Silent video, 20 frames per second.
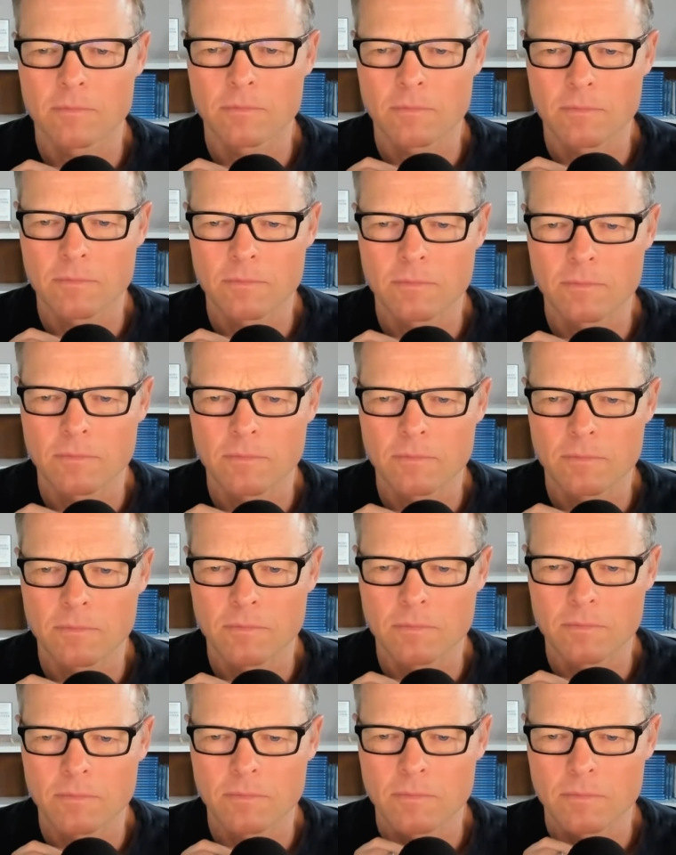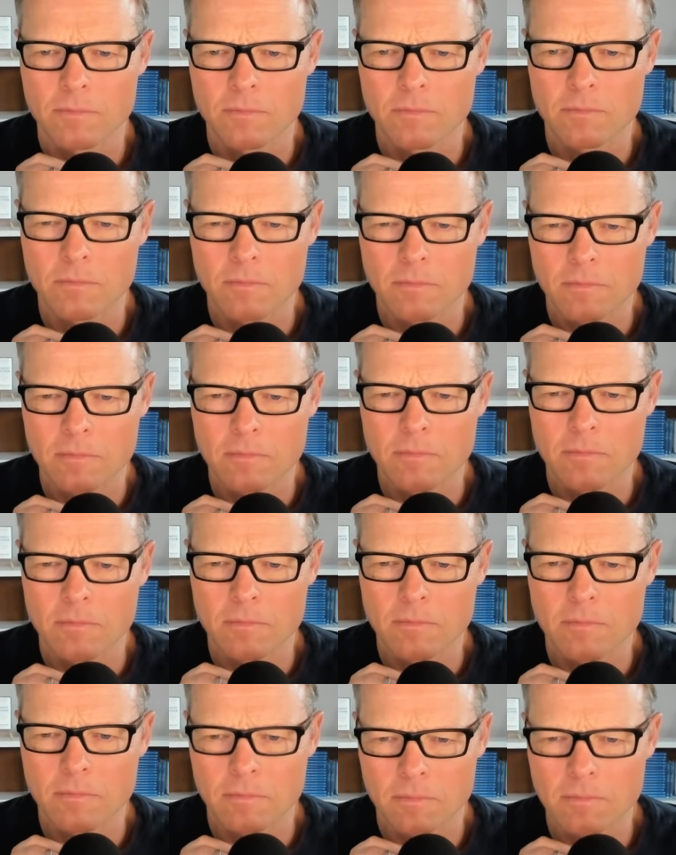
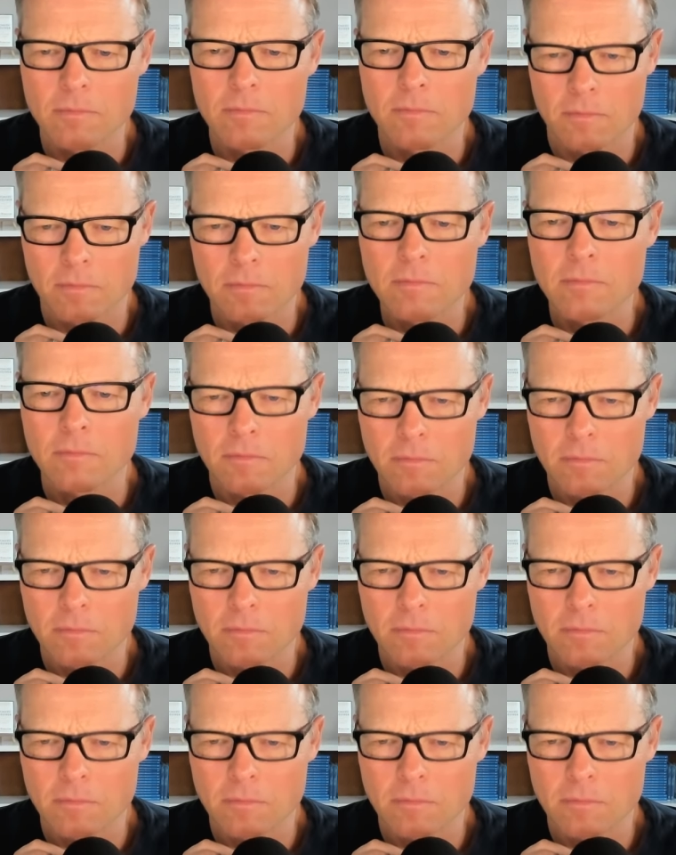The person shown says nothing.